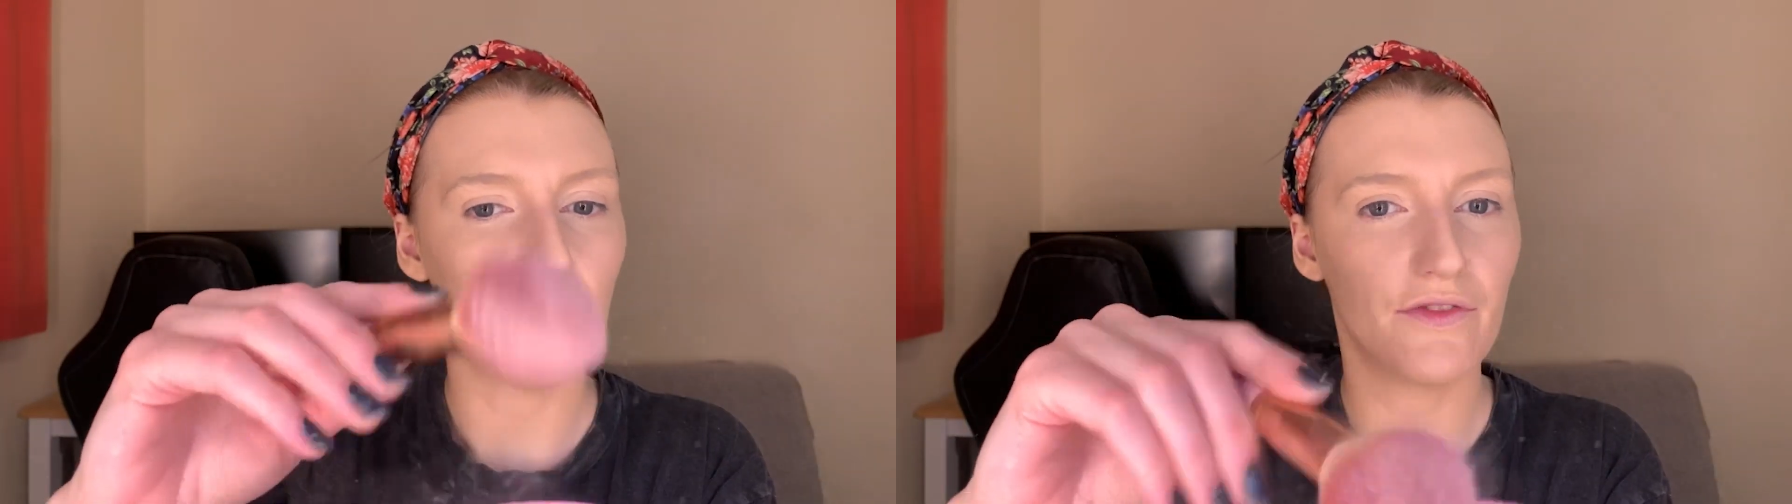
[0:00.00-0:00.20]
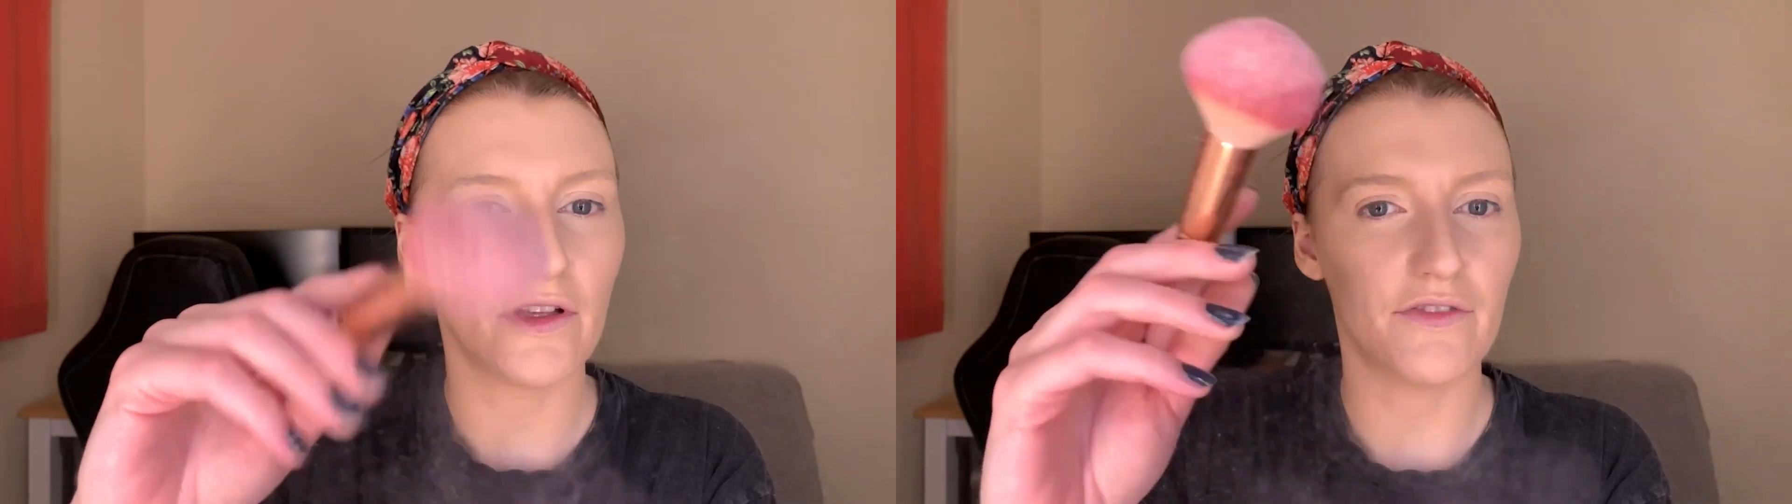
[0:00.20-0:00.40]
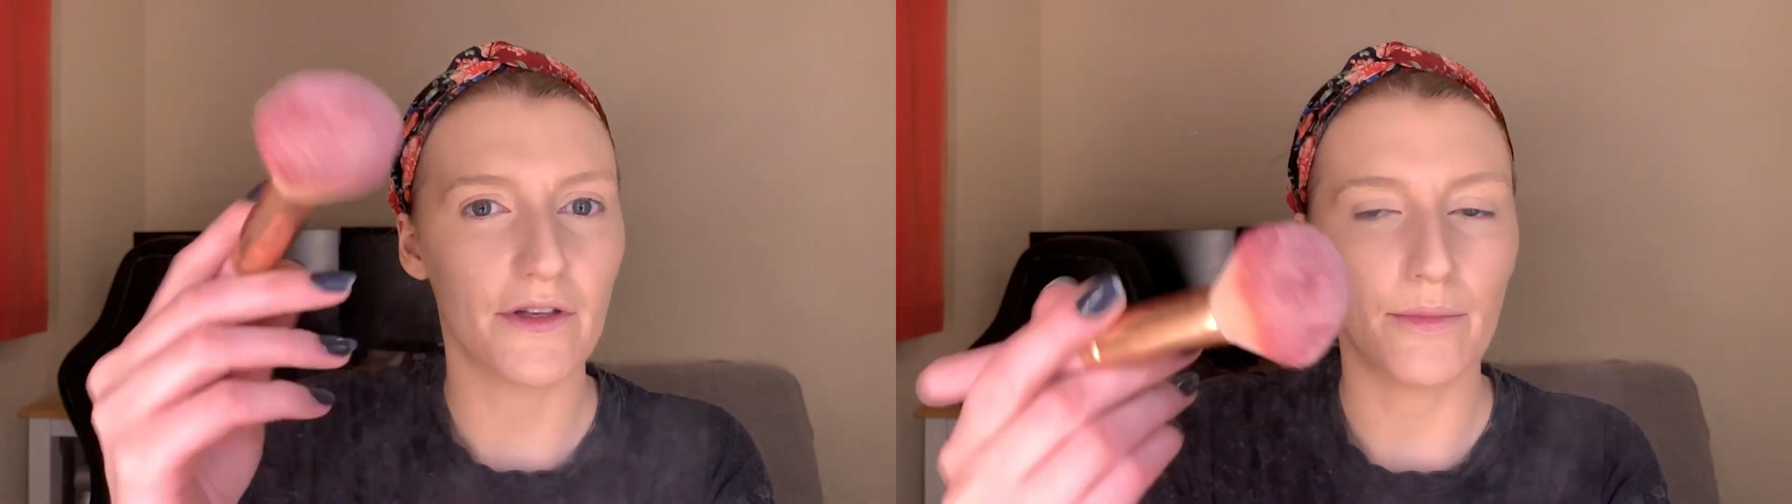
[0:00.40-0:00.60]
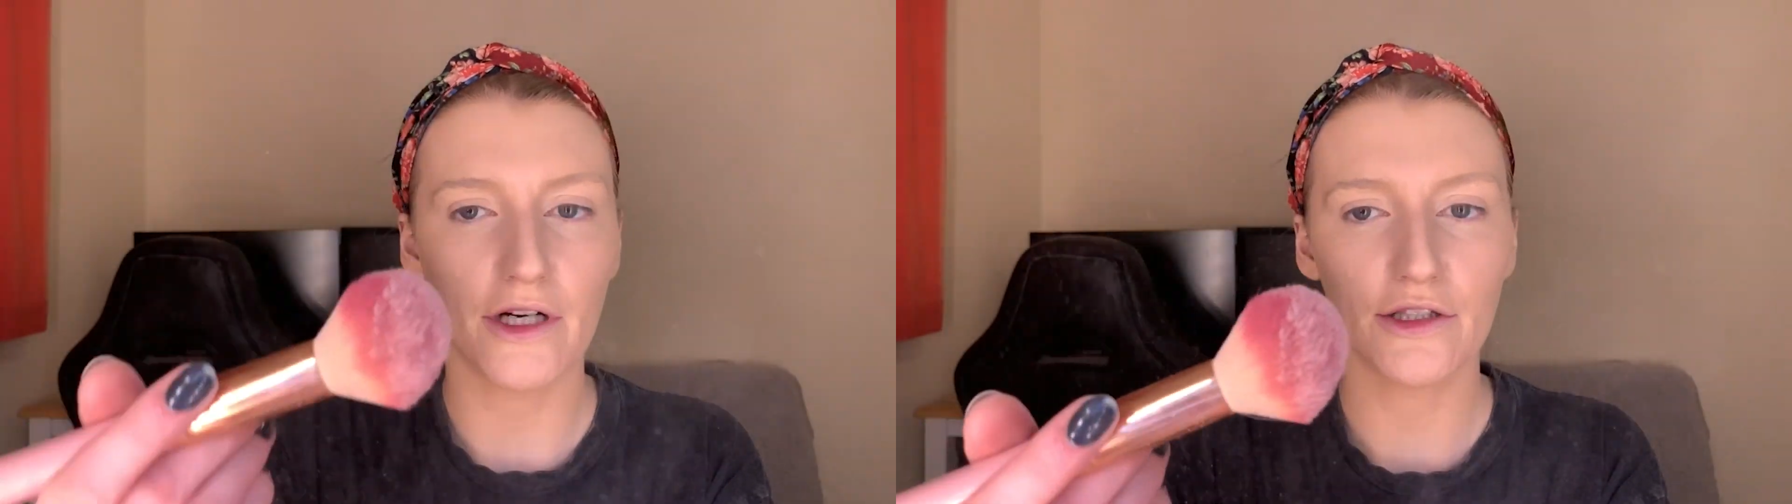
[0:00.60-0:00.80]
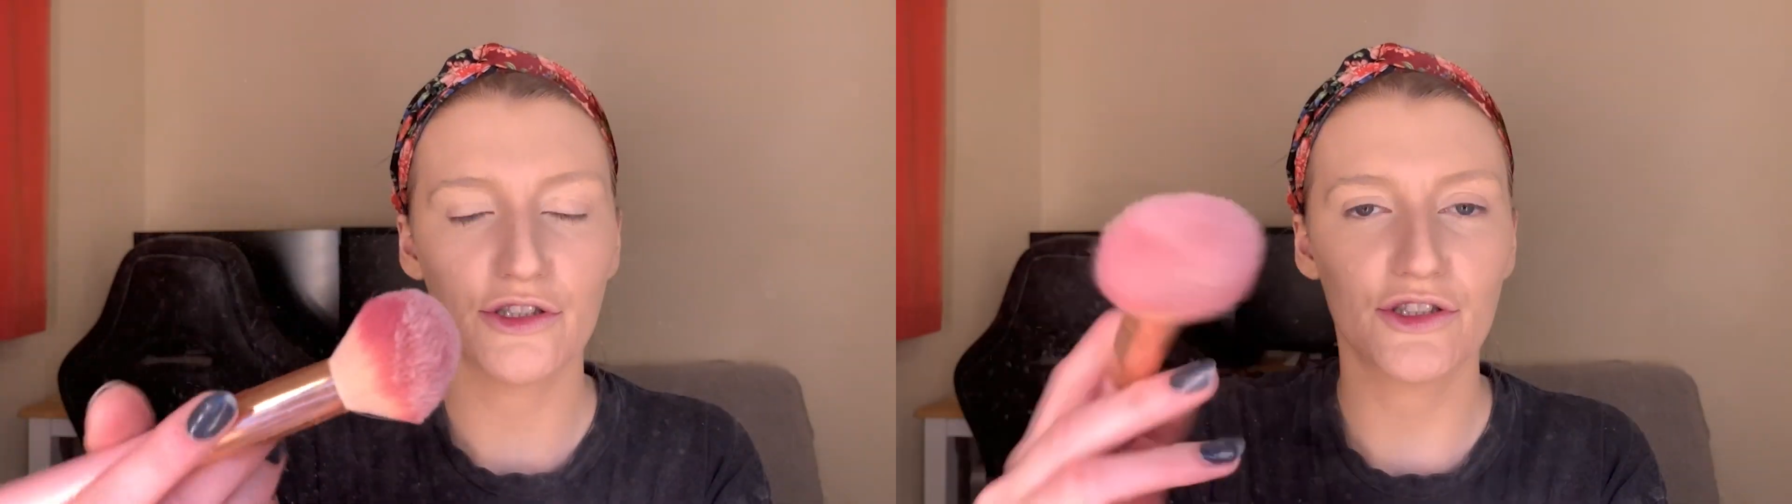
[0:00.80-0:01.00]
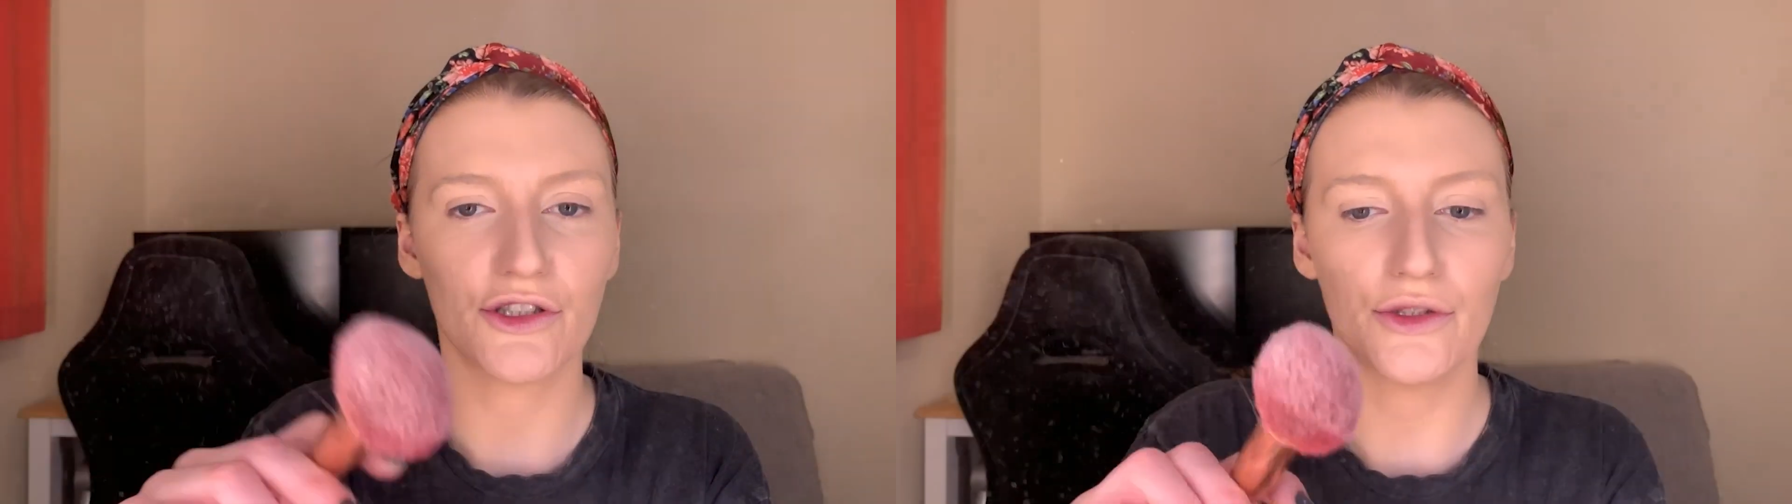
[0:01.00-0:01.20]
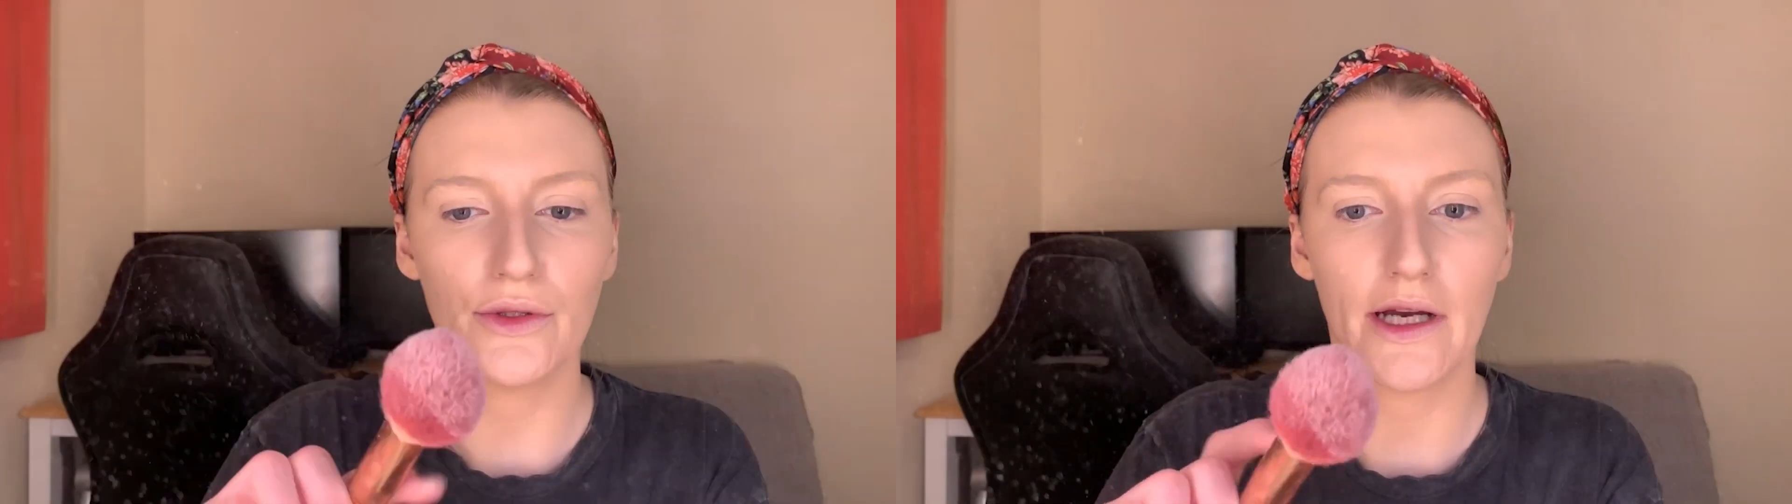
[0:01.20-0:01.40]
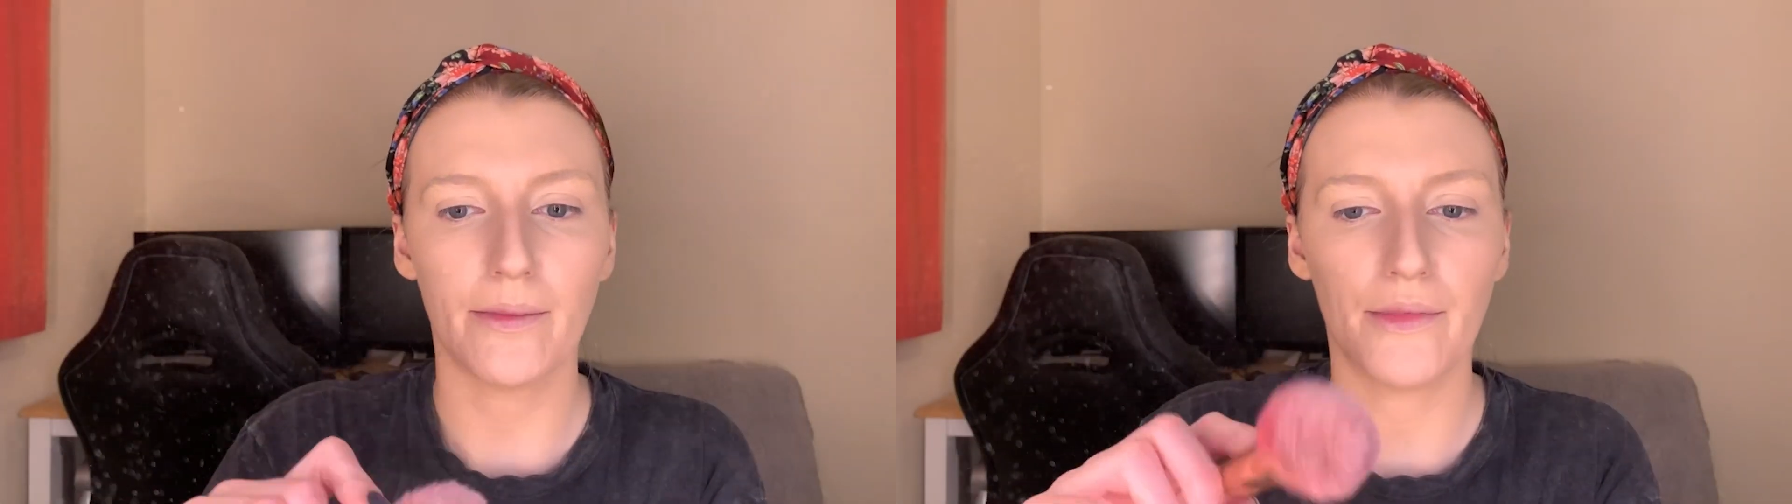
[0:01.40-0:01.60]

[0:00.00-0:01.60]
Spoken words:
fluffy brush to